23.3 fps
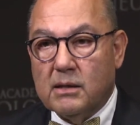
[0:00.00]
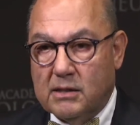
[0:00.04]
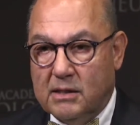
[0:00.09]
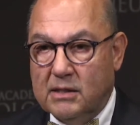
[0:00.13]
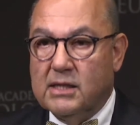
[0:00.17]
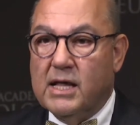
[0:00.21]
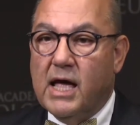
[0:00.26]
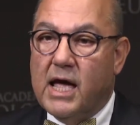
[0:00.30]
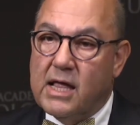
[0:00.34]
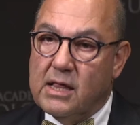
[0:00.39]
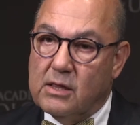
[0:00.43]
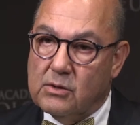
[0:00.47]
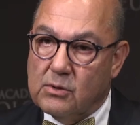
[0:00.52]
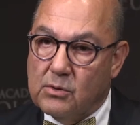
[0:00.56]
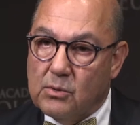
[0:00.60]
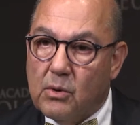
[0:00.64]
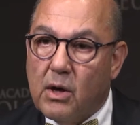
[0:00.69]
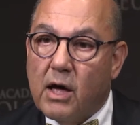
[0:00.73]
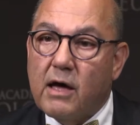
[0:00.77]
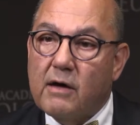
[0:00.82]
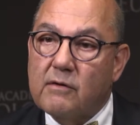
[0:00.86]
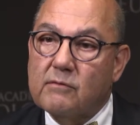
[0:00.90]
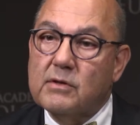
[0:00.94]
they
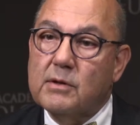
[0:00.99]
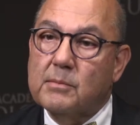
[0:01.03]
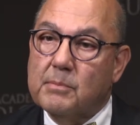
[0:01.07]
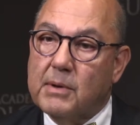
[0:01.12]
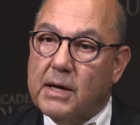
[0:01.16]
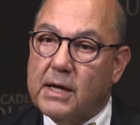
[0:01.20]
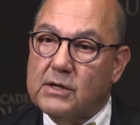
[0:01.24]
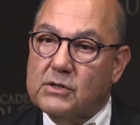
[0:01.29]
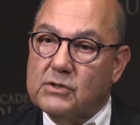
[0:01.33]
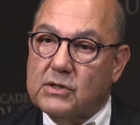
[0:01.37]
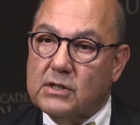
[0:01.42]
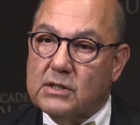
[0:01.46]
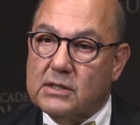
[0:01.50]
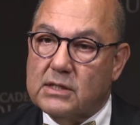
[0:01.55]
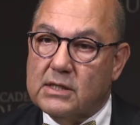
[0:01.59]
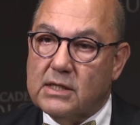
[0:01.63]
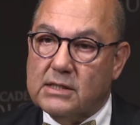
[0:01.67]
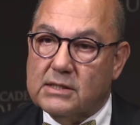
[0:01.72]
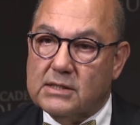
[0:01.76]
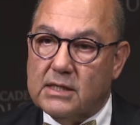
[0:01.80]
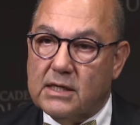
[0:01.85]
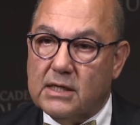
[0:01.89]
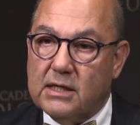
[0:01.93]
do have the Behçet
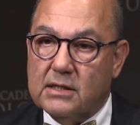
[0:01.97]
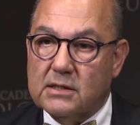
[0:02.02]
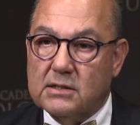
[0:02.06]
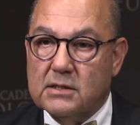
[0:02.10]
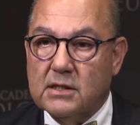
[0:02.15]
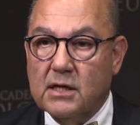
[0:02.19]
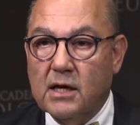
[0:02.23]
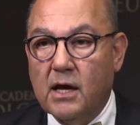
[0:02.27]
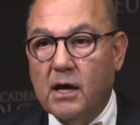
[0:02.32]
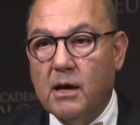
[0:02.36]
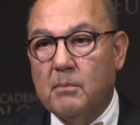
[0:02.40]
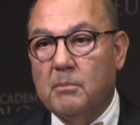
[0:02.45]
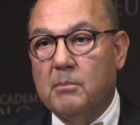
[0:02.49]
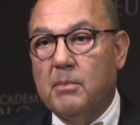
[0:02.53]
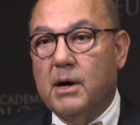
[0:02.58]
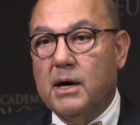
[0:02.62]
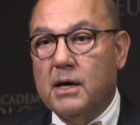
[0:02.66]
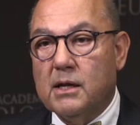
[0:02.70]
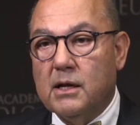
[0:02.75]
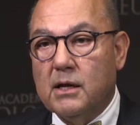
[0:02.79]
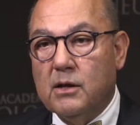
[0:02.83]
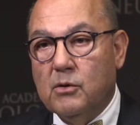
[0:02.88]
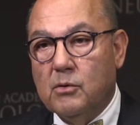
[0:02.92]
disease,
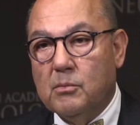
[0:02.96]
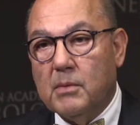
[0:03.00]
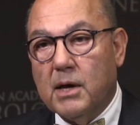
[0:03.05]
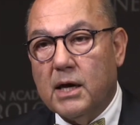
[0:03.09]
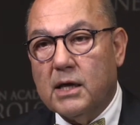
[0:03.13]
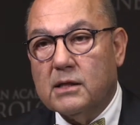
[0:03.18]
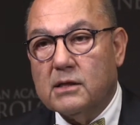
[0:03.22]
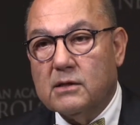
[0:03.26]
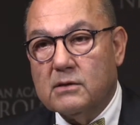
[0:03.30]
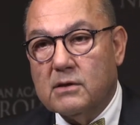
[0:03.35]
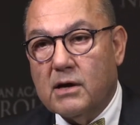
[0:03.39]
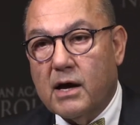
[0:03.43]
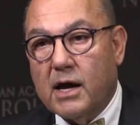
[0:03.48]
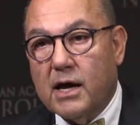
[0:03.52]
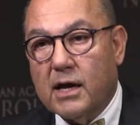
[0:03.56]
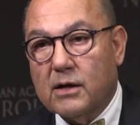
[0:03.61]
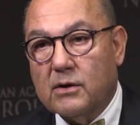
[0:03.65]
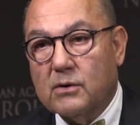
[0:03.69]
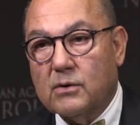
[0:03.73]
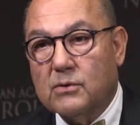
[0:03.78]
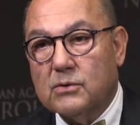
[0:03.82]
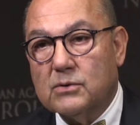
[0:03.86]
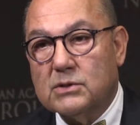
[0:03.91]
but you make the
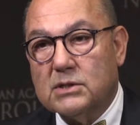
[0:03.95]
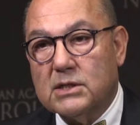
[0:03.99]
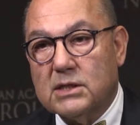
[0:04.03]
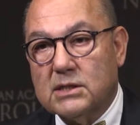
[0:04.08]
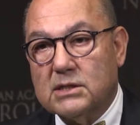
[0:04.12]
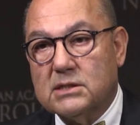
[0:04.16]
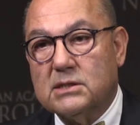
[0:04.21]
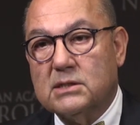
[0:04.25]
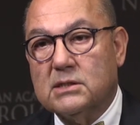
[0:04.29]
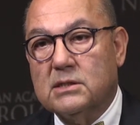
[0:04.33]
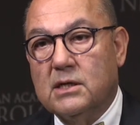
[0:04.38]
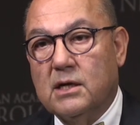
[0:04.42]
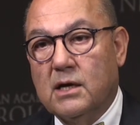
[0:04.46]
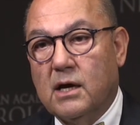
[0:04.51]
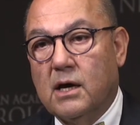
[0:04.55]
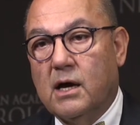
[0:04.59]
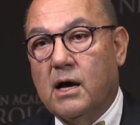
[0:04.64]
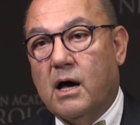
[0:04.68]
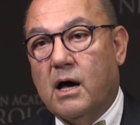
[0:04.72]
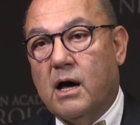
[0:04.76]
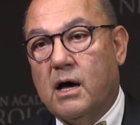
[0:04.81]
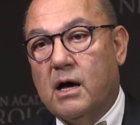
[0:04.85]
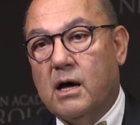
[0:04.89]
diagnosis
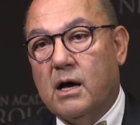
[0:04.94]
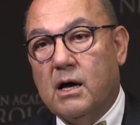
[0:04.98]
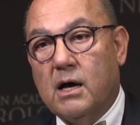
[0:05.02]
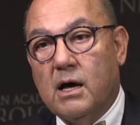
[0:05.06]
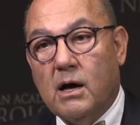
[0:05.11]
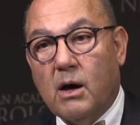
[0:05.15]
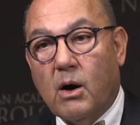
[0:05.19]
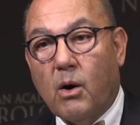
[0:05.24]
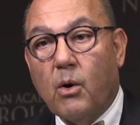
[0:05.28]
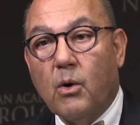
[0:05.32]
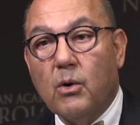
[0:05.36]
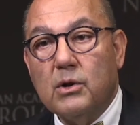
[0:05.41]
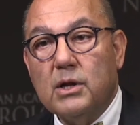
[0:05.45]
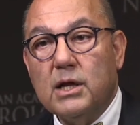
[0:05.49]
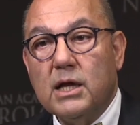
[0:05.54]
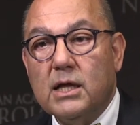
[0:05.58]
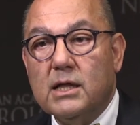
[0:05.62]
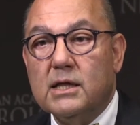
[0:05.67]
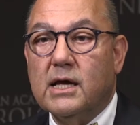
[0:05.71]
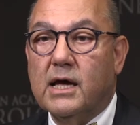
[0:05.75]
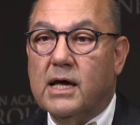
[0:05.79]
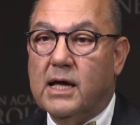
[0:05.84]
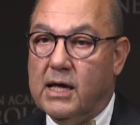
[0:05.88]
uh,
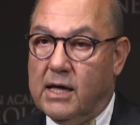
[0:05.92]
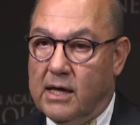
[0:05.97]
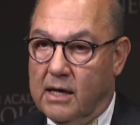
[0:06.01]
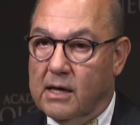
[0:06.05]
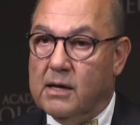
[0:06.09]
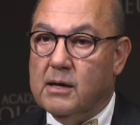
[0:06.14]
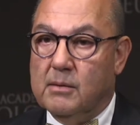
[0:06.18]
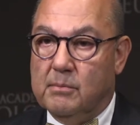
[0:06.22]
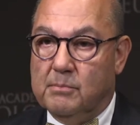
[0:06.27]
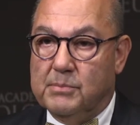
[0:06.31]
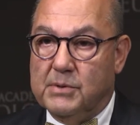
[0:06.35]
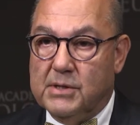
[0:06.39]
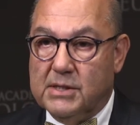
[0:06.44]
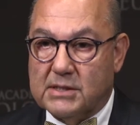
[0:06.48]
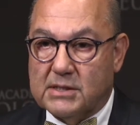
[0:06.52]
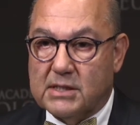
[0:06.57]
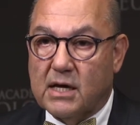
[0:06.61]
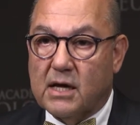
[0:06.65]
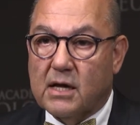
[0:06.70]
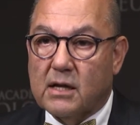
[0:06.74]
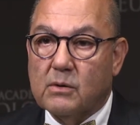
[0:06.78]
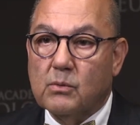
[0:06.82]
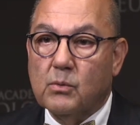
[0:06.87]
only they
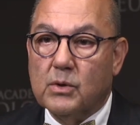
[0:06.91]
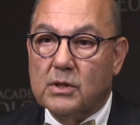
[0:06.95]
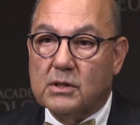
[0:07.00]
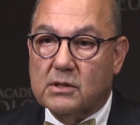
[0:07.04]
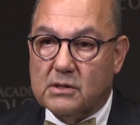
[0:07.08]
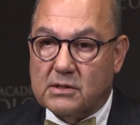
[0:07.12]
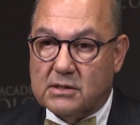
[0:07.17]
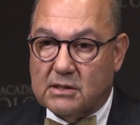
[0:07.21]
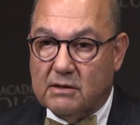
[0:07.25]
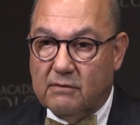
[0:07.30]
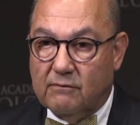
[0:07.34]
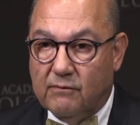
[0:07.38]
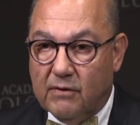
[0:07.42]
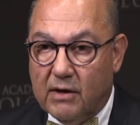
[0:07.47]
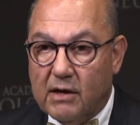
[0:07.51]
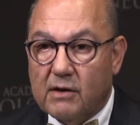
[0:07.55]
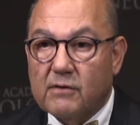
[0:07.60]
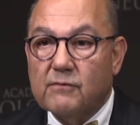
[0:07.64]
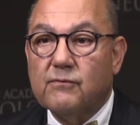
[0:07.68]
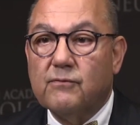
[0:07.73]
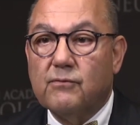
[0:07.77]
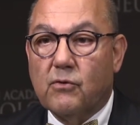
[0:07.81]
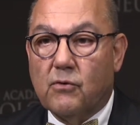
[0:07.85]
present with the
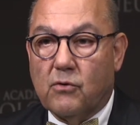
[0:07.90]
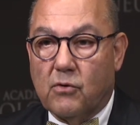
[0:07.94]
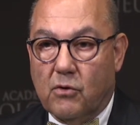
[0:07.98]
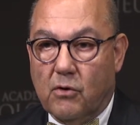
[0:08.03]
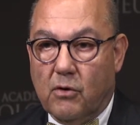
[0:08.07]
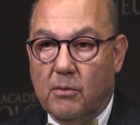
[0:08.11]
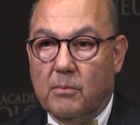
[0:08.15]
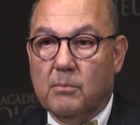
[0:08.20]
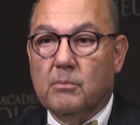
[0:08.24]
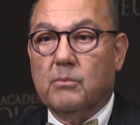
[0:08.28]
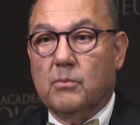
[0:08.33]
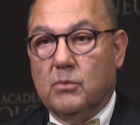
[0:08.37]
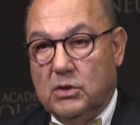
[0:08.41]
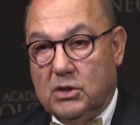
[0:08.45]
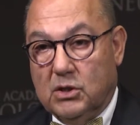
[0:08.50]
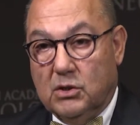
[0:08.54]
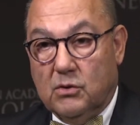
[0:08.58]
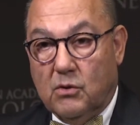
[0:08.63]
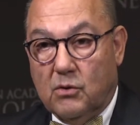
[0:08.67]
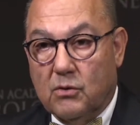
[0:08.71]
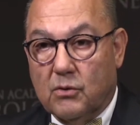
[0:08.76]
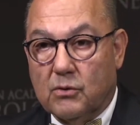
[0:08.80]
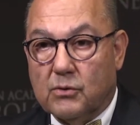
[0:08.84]
severe form, the
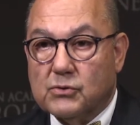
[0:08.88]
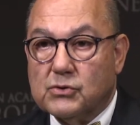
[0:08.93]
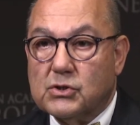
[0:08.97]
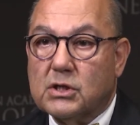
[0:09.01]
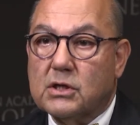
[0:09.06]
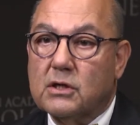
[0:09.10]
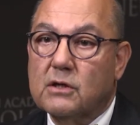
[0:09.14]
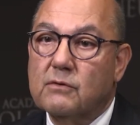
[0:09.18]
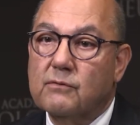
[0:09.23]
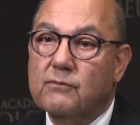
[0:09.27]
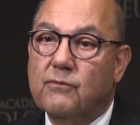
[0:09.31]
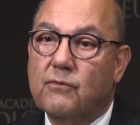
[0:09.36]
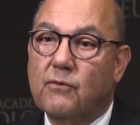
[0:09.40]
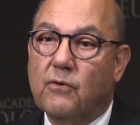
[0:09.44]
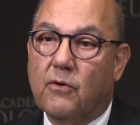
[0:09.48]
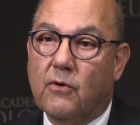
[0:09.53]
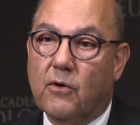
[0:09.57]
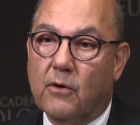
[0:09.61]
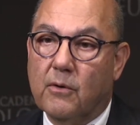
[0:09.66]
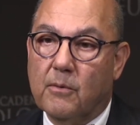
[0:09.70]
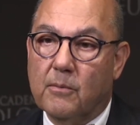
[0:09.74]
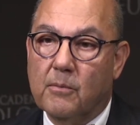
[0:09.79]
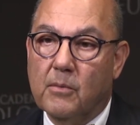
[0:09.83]
neurological
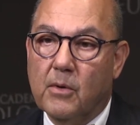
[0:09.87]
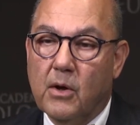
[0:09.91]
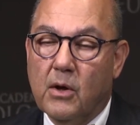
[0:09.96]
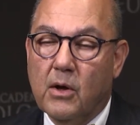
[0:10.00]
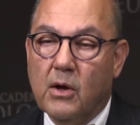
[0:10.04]
form,